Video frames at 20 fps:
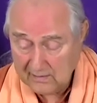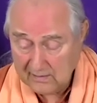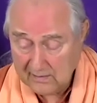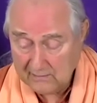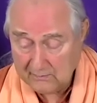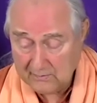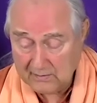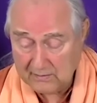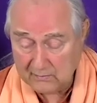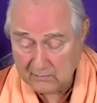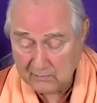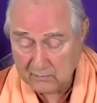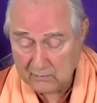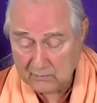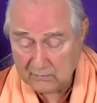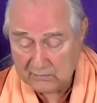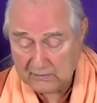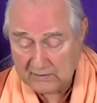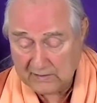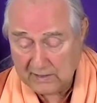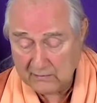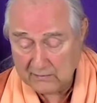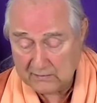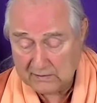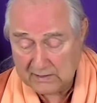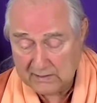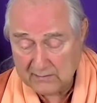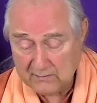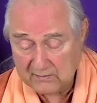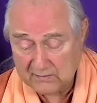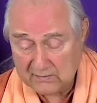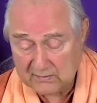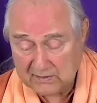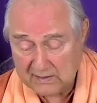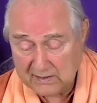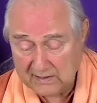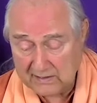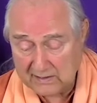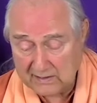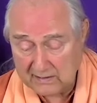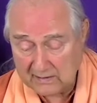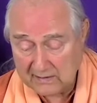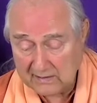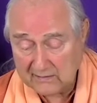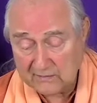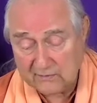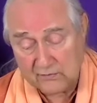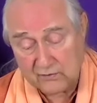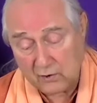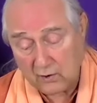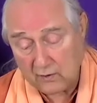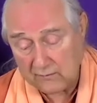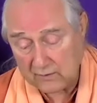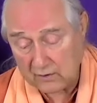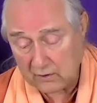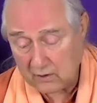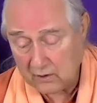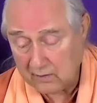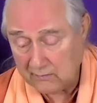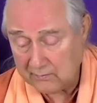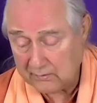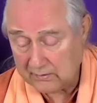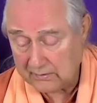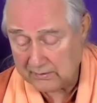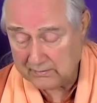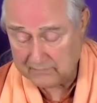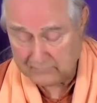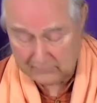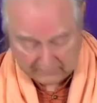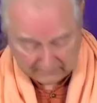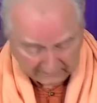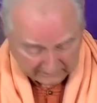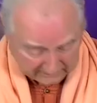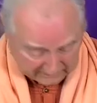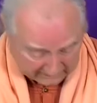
But you see how deep it's getting in the Salvikalpa level.